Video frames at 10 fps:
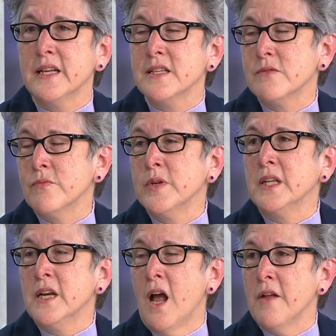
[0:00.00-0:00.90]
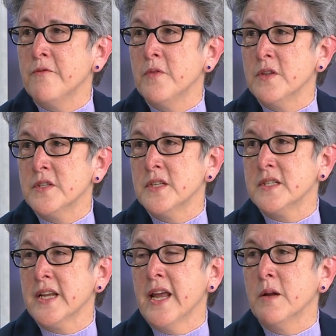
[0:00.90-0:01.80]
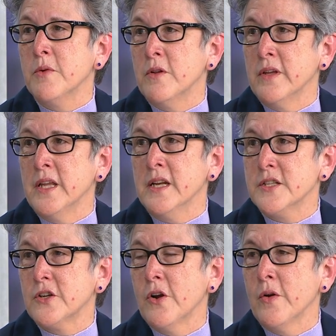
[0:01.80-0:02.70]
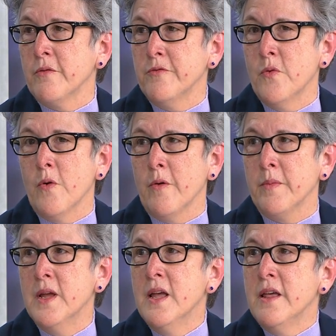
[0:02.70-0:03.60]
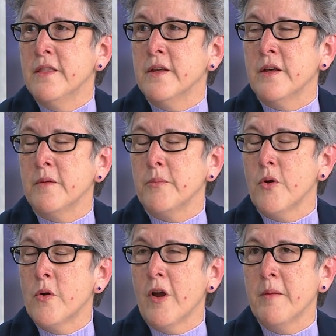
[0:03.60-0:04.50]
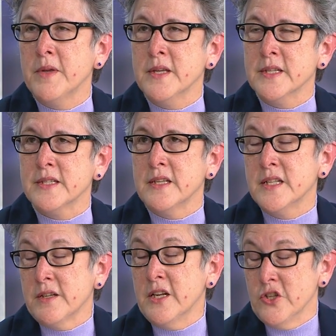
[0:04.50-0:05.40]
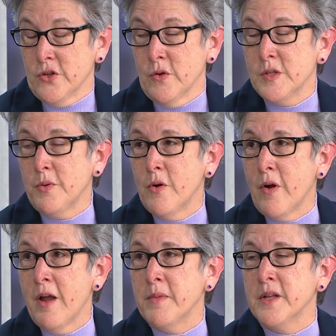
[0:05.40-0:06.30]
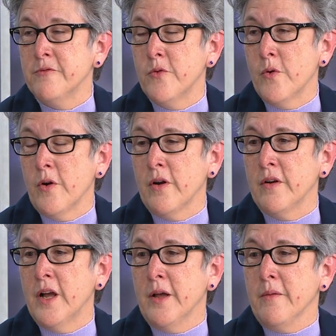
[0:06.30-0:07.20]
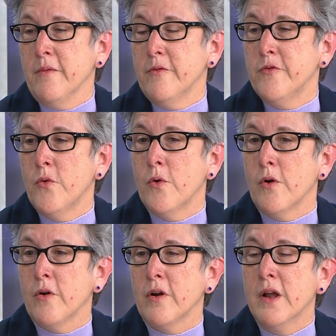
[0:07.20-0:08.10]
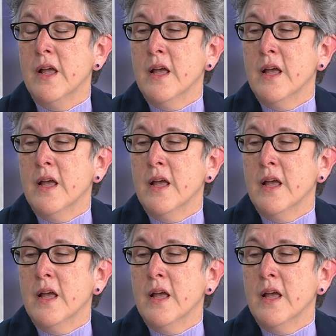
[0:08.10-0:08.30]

it is really not sustainable in its current form. The program is it's an insurance program for uh, for